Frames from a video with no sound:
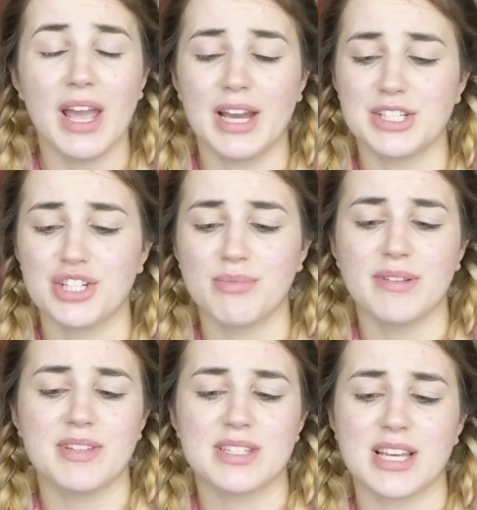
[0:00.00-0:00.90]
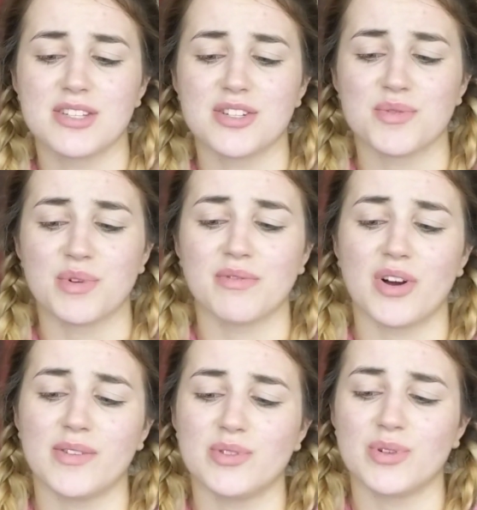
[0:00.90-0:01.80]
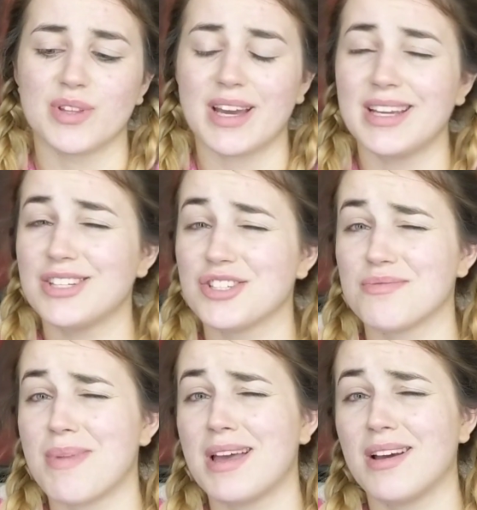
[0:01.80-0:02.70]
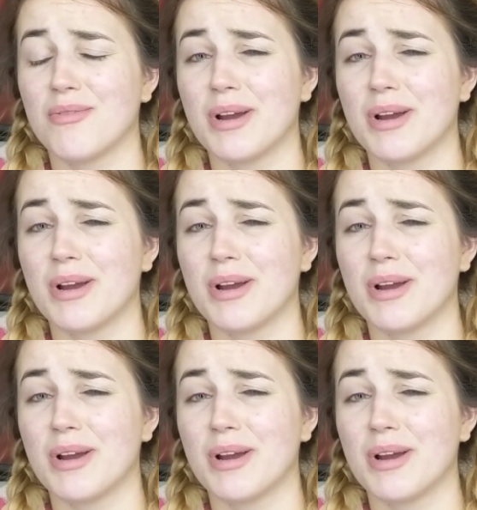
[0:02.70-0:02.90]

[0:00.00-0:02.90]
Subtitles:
And do you believe these gangsters were involved, or that he just met a